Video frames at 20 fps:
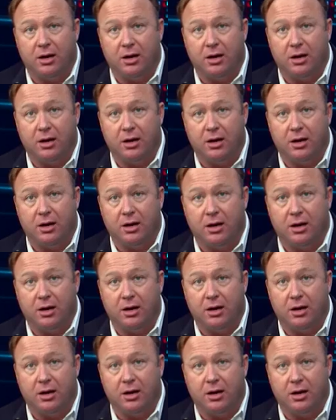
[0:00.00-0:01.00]
And you can
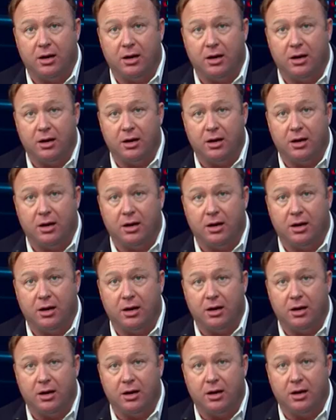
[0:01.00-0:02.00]
later tonight go to
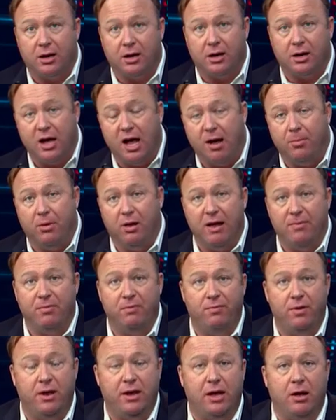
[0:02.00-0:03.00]
Infowars.com. We'll have the
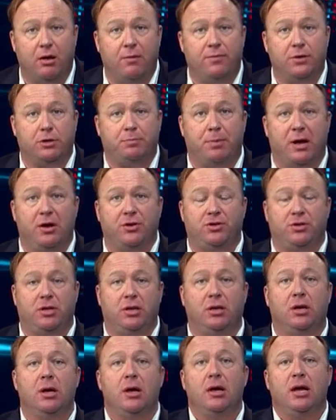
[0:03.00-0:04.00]
video of this
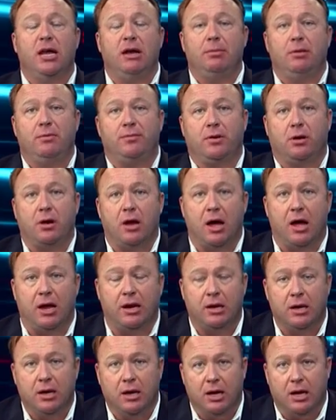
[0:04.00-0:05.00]
posted, even if you're
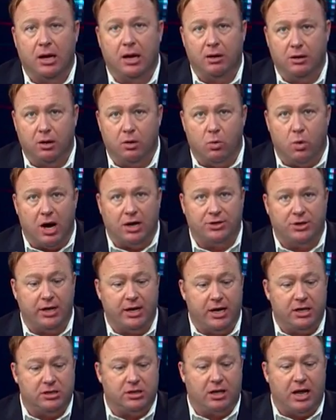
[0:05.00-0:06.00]
not
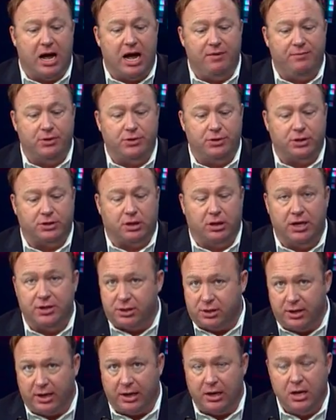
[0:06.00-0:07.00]
watching us live and just
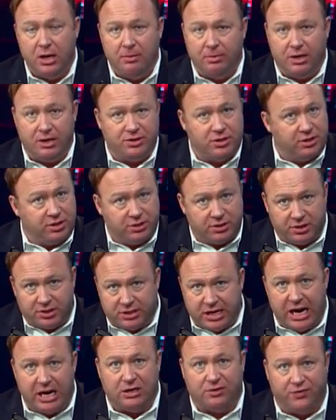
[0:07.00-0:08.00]
listening, because this isn't
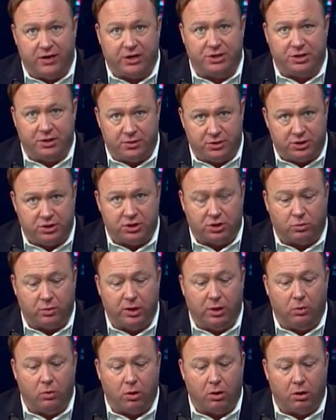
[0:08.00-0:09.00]
science fiction. This is the
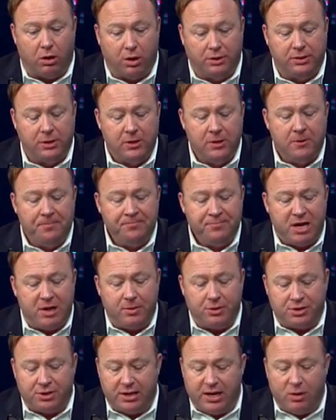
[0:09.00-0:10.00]
real world, and
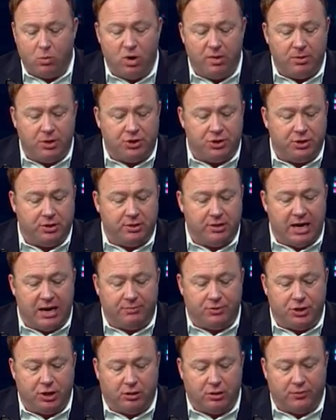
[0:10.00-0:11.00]
they're saying women shouldn't have
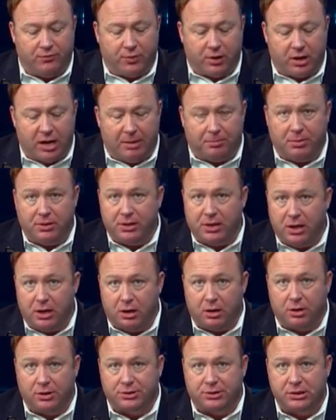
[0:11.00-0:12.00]
children for a couple of
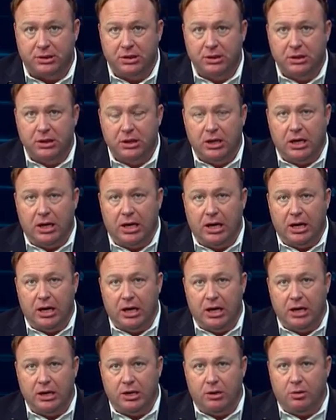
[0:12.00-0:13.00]
years.
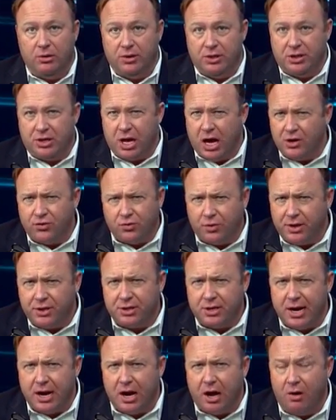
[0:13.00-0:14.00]
In these countries
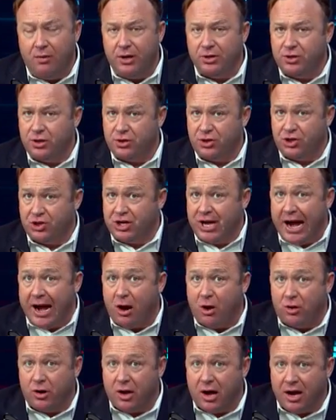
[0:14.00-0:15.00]
now, is it a
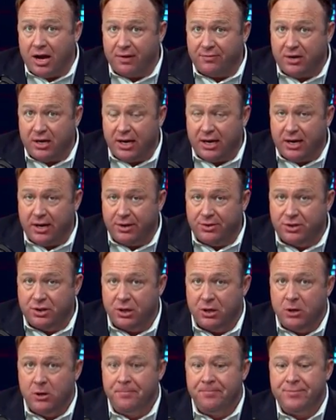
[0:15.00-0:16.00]
scare to not have kids?
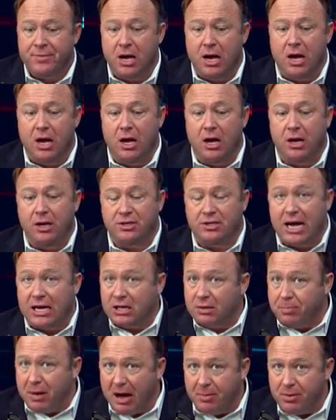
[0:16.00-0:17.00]
Is that
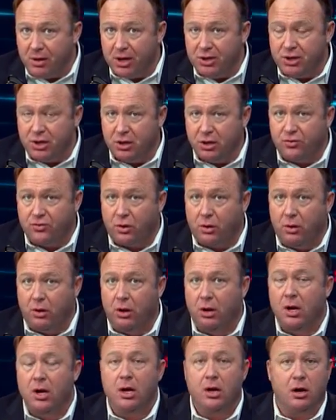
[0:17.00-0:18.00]
the population
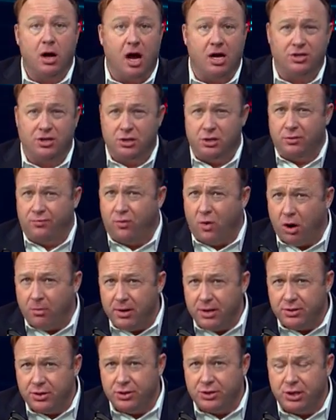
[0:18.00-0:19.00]
control? Causes
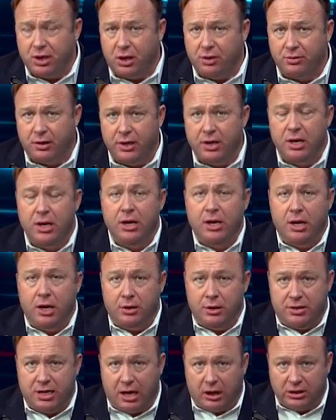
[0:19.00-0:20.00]
deformities in children? Here
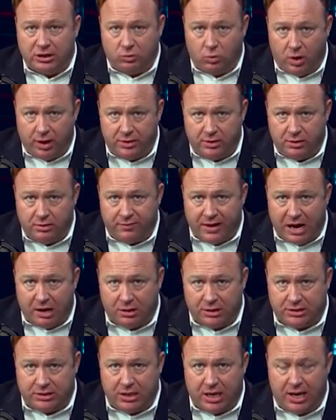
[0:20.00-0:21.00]
to tell us what the
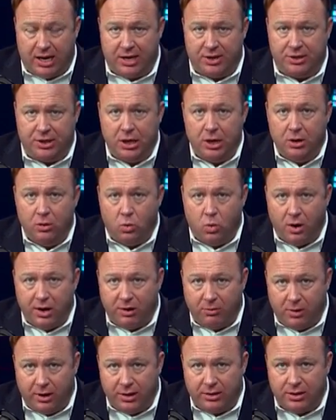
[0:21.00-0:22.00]
virus does, what
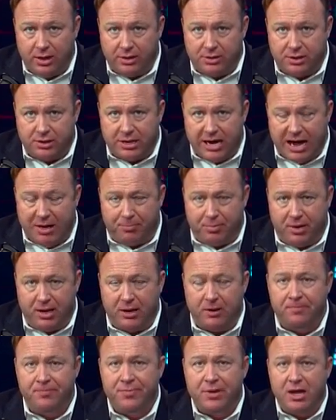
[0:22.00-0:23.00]
he really thinks is
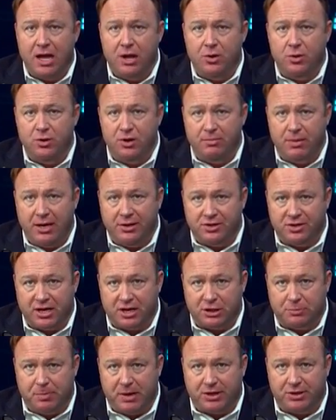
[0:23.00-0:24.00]
happening, and who the main
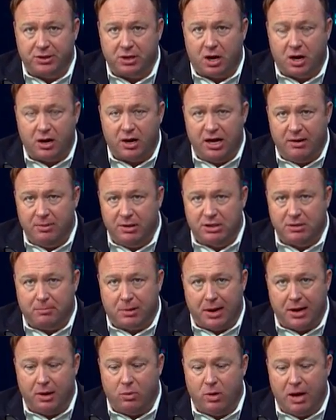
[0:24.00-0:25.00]
suspects are, if it's a
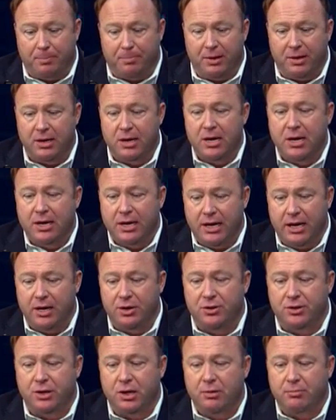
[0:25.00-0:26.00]
bioweapon,
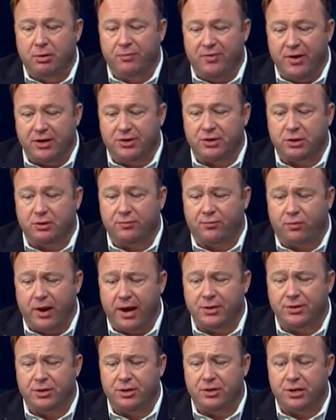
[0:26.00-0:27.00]
is Professor
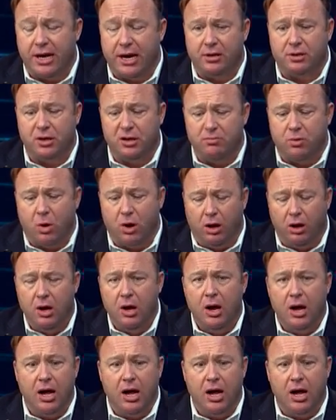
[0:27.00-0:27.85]
Francis Anthony Boyle.